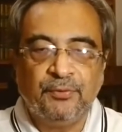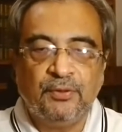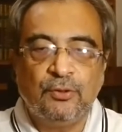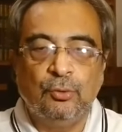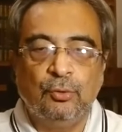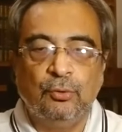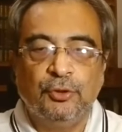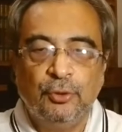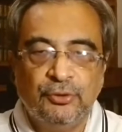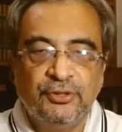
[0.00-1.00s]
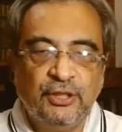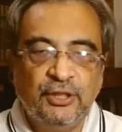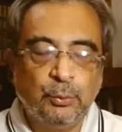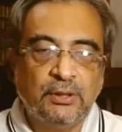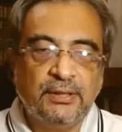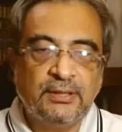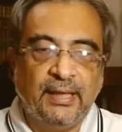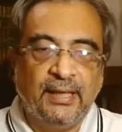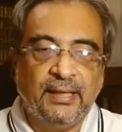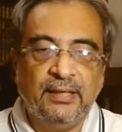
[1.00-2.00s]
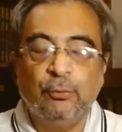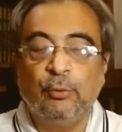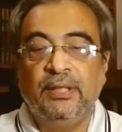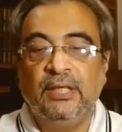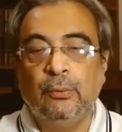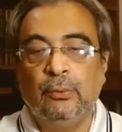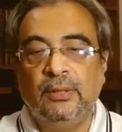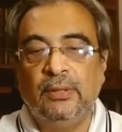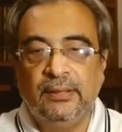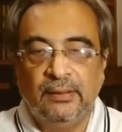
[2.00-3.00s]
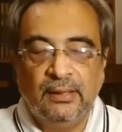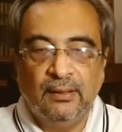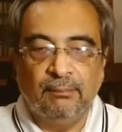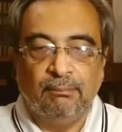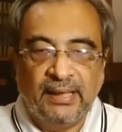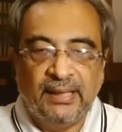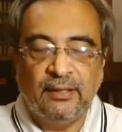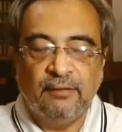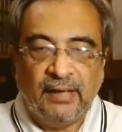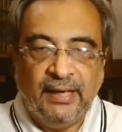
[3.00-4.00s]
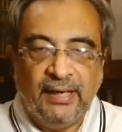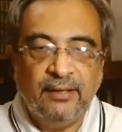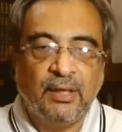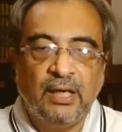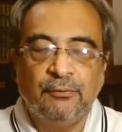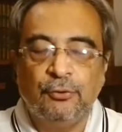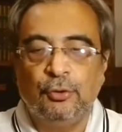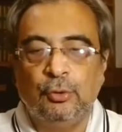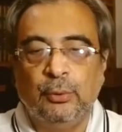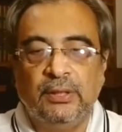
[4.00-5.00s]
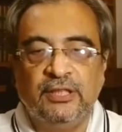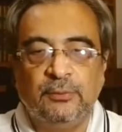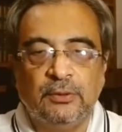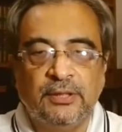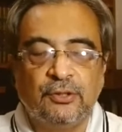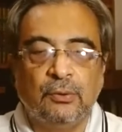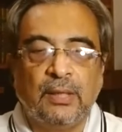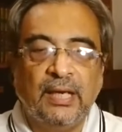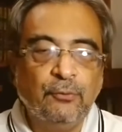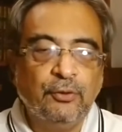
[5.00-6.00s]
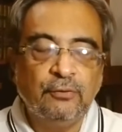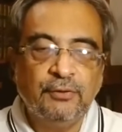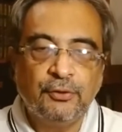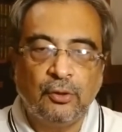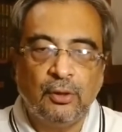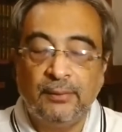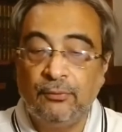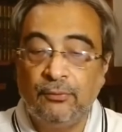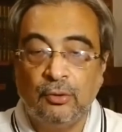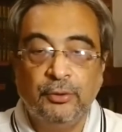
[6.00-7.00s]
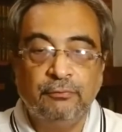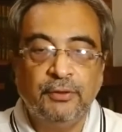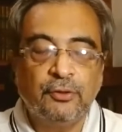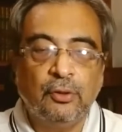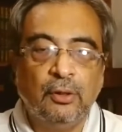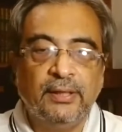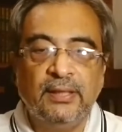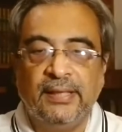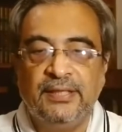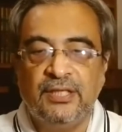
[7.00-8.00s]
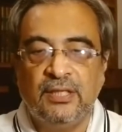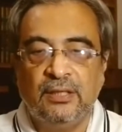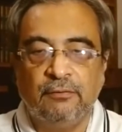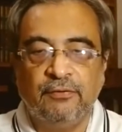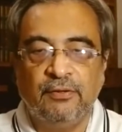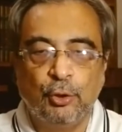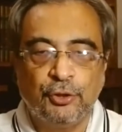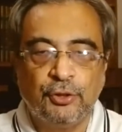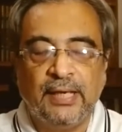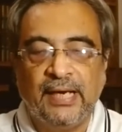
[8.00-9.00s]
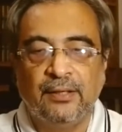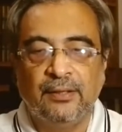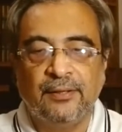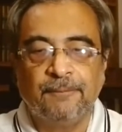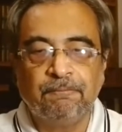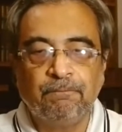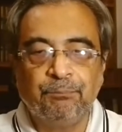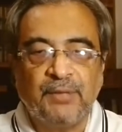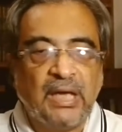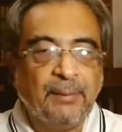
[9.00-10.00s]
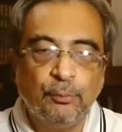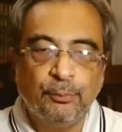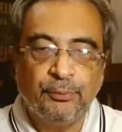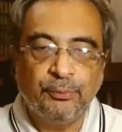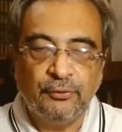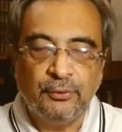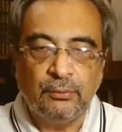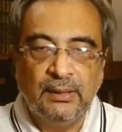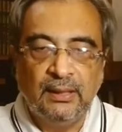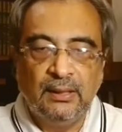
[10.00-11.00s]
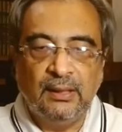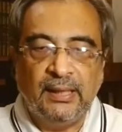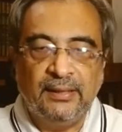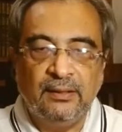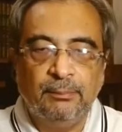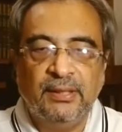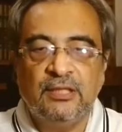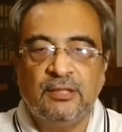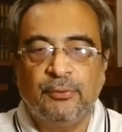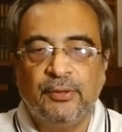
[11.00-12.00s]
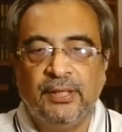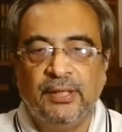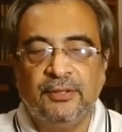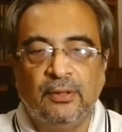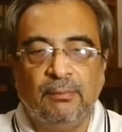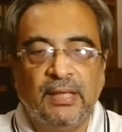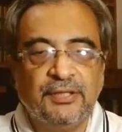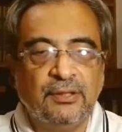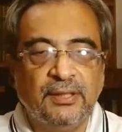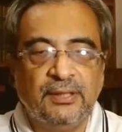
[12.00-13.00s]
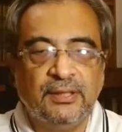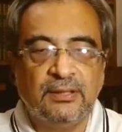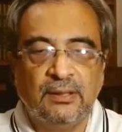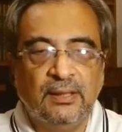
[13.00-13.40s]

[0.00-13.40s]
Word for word: to use these words, and it would be equally bad if I reply to you in these words. So I'm going to withdraw and not going to withdraw in any state of emotional anger. I'm going to pray for you. And the biggest prayer that you can imagine is